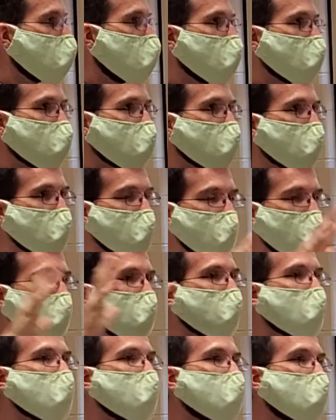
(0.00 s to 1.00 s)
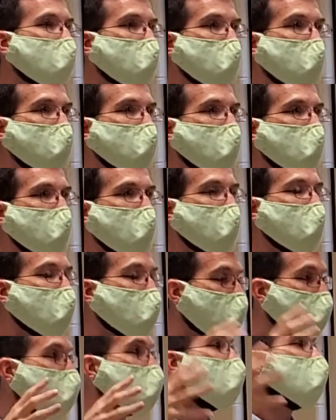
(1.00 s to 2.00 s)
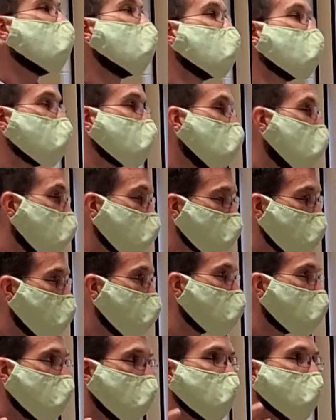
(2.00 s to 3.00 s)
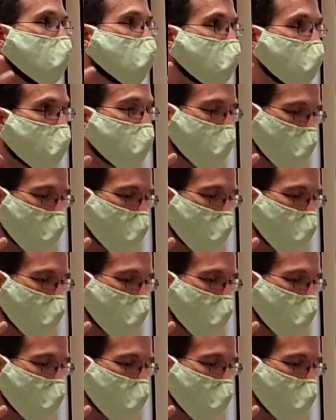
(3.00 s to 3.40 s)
that, just a general, maybe evangelical kind of